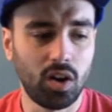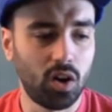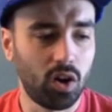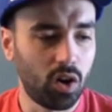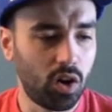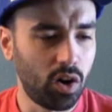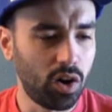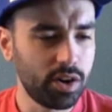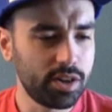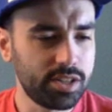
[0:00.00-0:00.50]

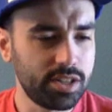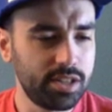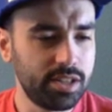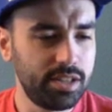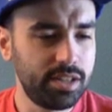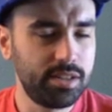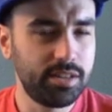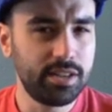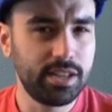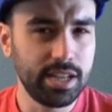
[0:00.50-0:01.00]
art
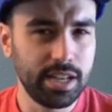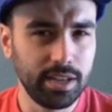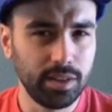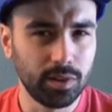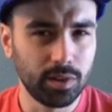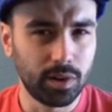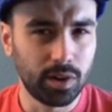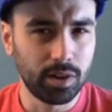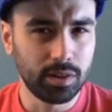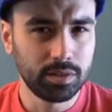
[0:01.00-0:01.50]

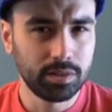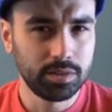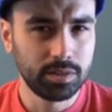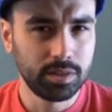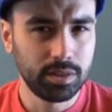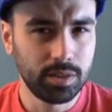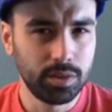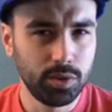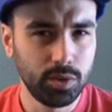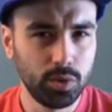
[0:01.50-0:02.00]
dealer
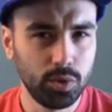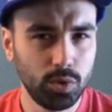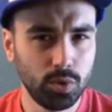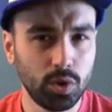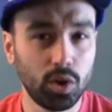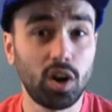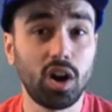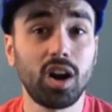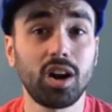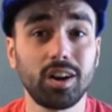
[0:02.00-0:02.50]

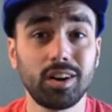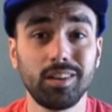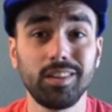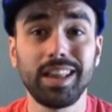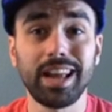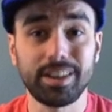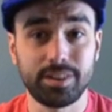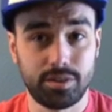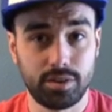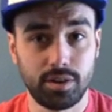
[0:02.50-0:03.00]
or art
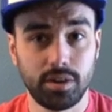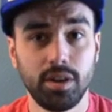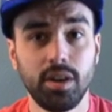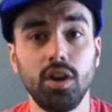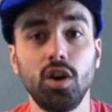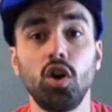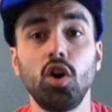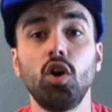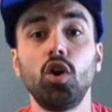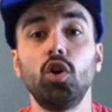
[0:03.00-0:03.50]
collector
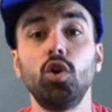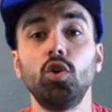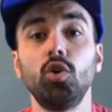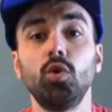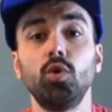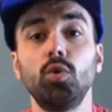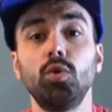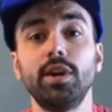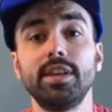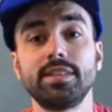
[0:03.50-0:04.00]

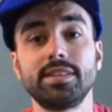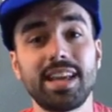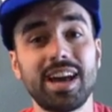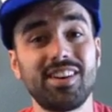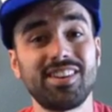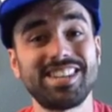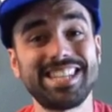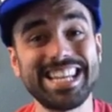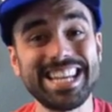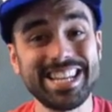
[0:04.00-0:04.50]
who is
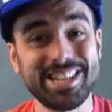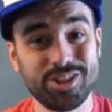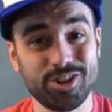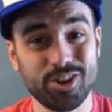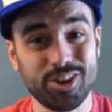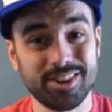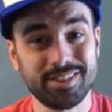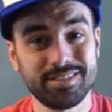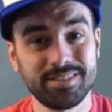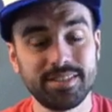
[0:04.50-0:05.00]
now a
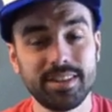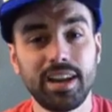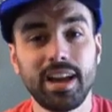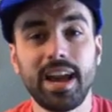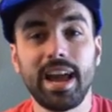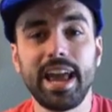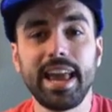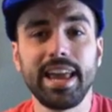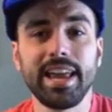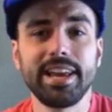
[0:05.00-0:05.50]
teacher,
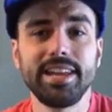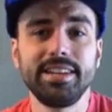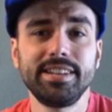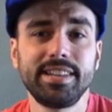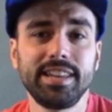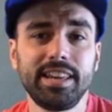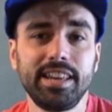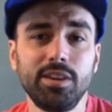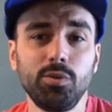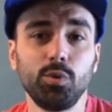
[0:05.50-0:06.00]
and
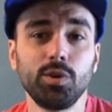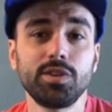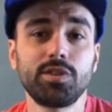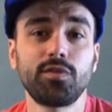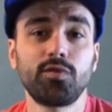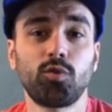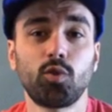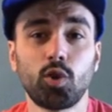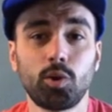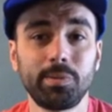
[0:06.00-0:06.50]
he was
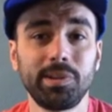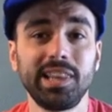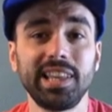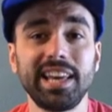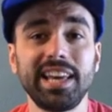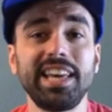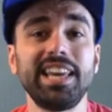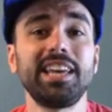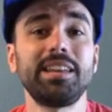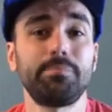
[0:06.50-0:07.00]
formerly
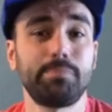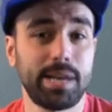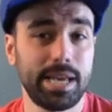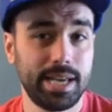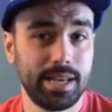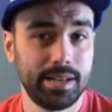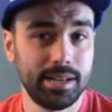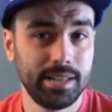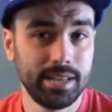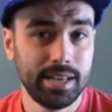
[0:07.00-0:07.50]
a
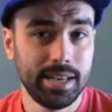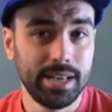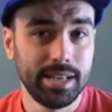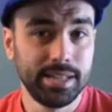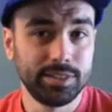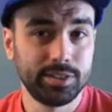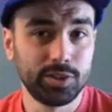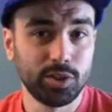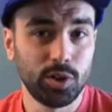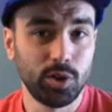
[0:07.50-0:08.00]
hitman.
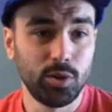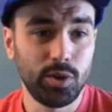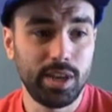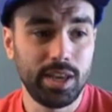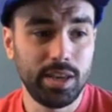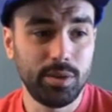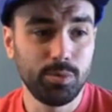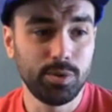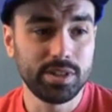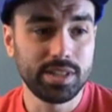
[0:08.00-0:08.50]
So
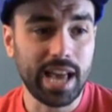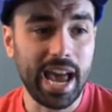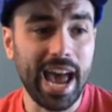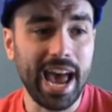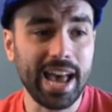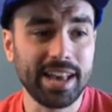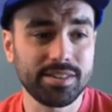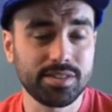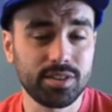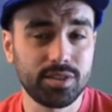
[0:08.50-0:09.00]
he was
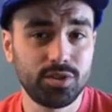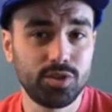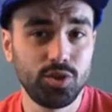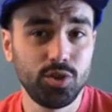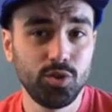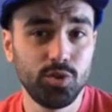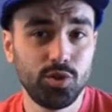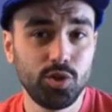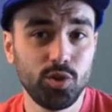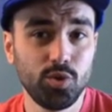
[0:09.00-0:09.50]
asked
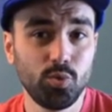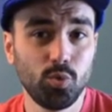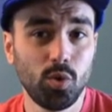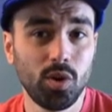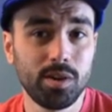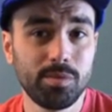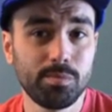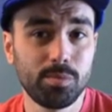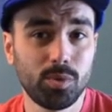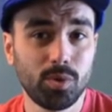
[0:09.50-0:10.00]
to do
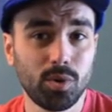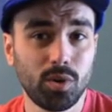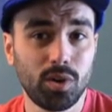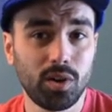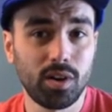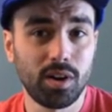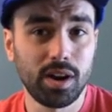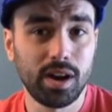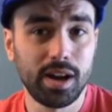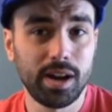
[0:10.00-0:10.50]
one
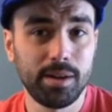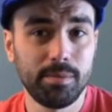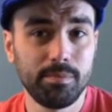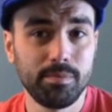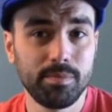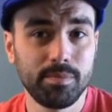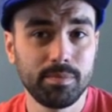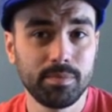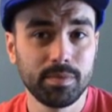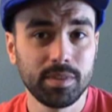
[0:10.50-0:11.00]

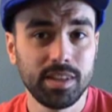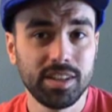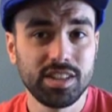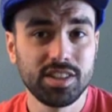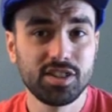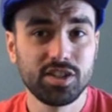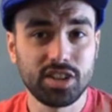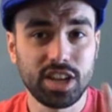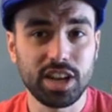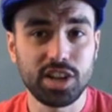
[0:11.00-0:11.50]
more
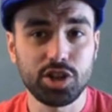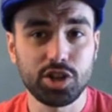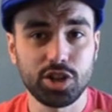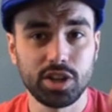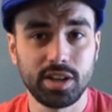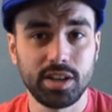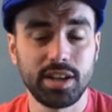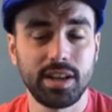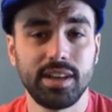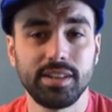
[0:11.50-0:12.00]

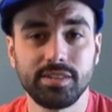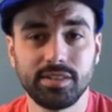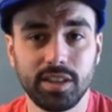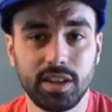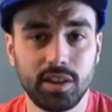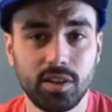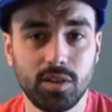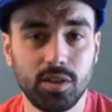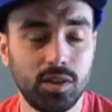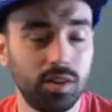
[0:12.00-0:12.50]
sanction, as
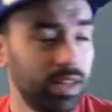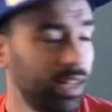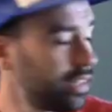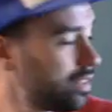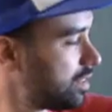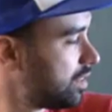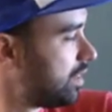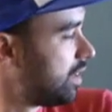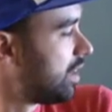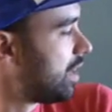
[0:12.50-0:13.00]
they call
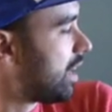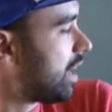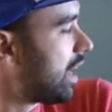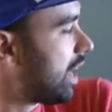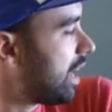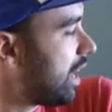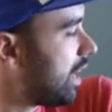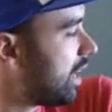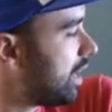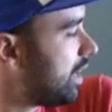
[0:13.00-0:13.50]
it,
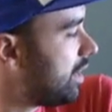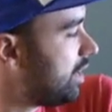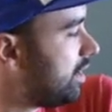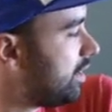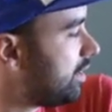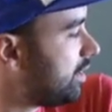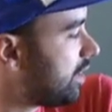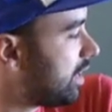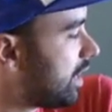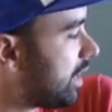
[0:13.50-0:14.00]

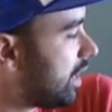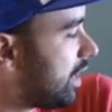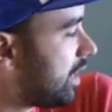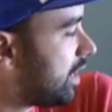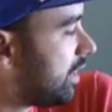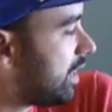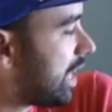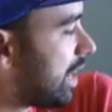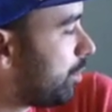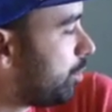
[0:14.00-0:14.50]
and
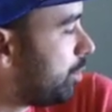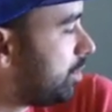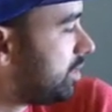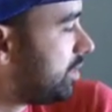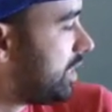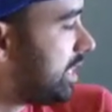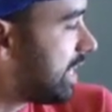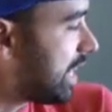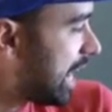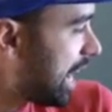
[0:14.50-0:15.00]
that was
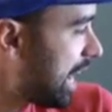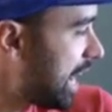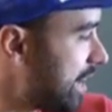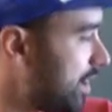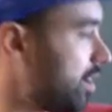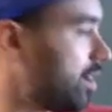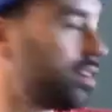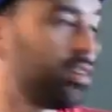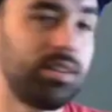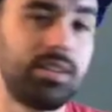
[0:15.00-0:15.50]
the
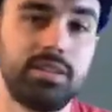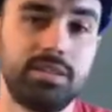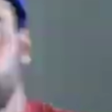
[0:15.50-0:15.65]
Eiger